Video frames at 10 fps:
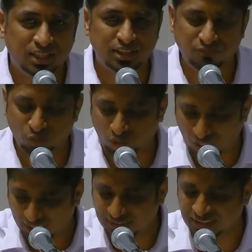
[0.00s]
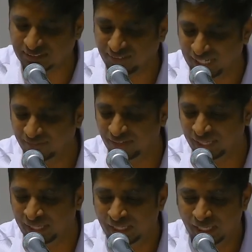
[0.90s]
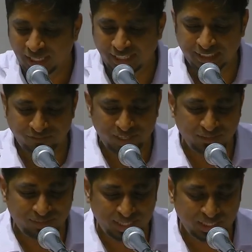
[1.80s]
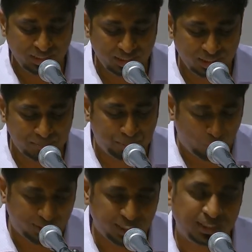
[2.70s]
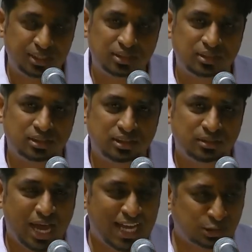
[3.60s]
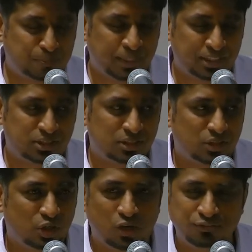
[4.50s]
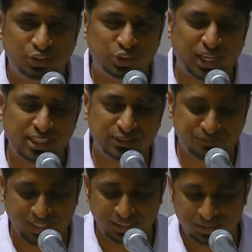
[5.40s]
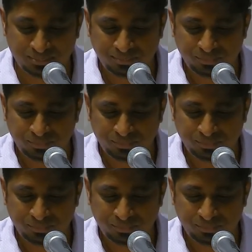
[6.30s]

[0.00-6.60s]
And therefore, Christ is very, very, very, very important aspect of the child's faith.